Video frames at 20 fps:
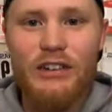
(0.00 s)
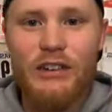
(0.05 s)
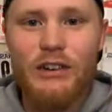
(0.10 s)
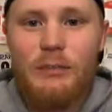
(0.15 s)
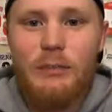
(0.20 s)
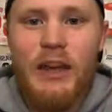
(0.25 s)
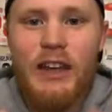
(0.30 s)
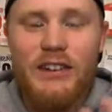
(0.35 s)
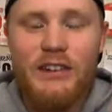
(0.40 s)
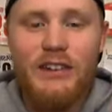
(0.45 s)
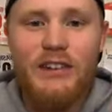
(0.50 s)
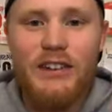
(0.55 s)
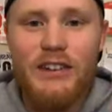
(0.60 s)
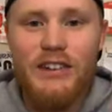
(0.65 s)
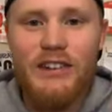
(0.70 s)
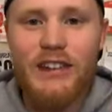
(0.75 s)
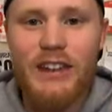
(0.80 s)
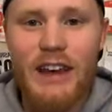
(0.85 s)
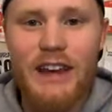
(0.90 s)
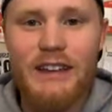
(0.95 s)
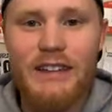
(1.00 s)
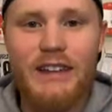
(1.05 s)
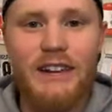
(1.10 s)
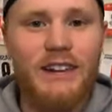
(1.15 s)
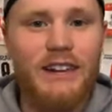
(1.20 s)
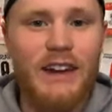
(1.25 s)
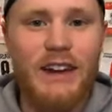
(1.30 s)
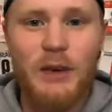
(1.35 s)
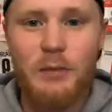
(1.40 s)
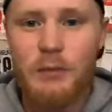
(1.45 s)
you're basically just laying
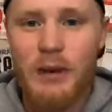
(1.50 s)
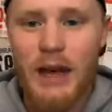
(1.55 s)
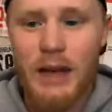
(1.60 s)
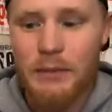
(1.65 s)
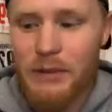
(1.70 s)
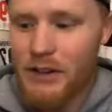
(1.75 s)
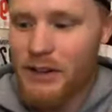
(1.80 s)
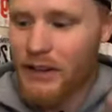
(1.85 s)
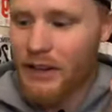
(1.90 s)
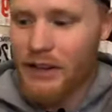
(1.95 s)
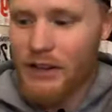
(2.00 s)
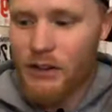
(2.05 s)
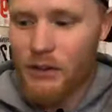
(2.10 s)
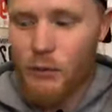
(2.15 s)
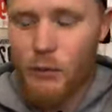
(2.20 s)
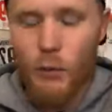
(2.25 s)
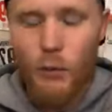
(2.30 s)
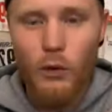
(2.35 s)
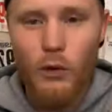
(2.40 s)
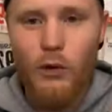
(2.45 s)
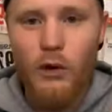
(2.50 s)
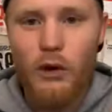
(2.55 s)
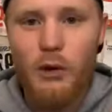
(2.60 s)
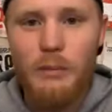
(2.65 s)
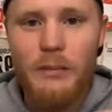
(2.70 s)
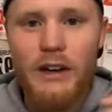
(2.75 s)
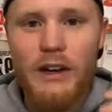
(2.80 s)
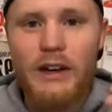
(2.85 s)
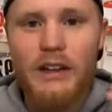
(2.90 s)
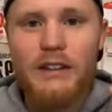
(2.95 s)
there like a baby, like you're
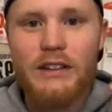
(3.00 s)
warm,